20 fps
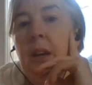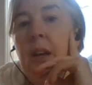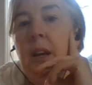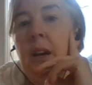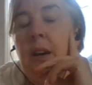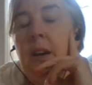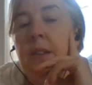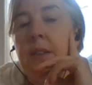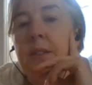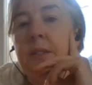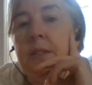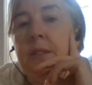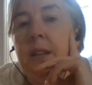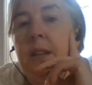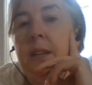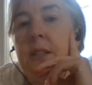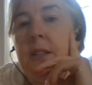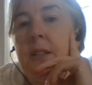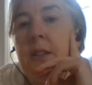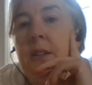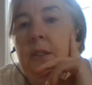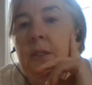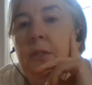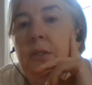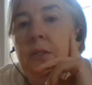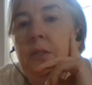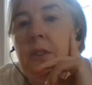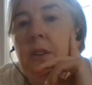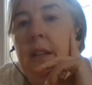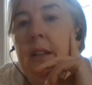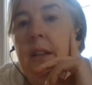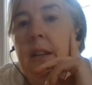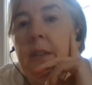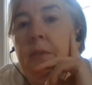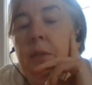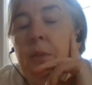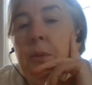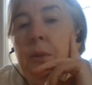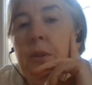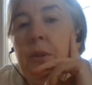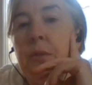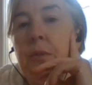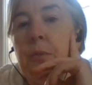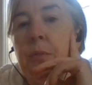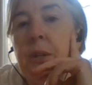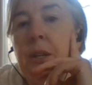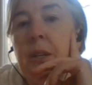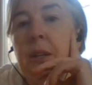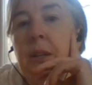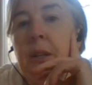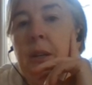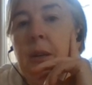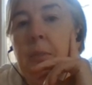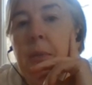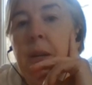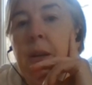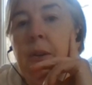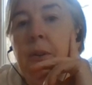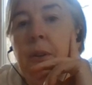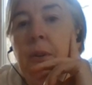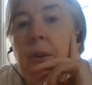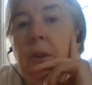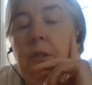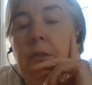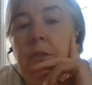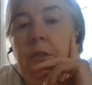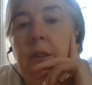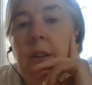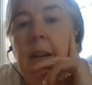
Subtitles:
on the side here to let everyone know you're beginning a paragraph.